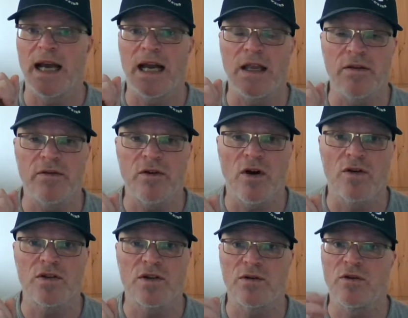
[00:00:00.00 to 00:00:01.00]
And you've
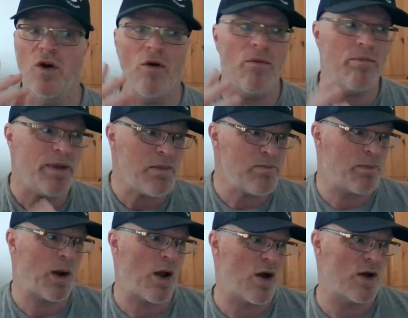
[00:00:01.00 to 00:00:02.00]
got to not be
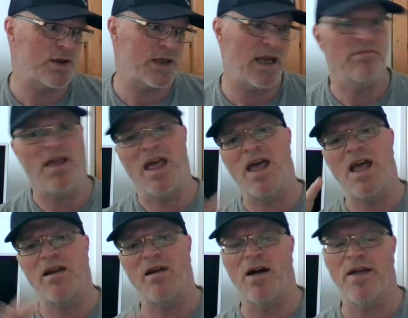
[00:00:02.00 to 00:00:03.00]
blasé
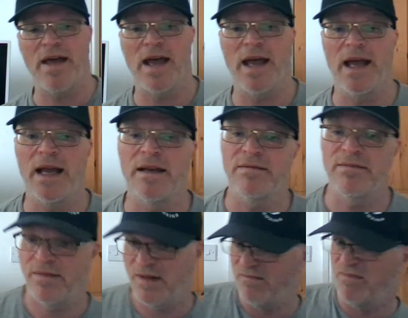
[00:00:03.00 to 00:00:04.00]
there like that.
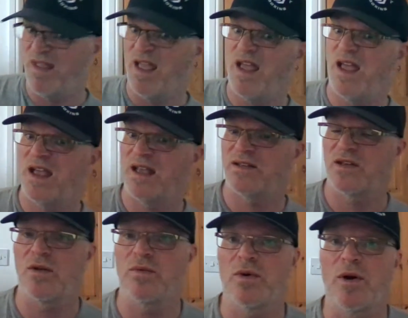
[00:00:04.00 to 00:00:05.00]
Yeah,
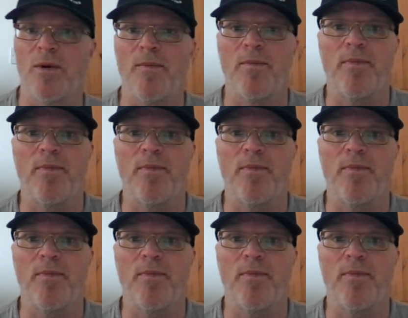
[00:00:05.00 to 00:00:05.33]
so what?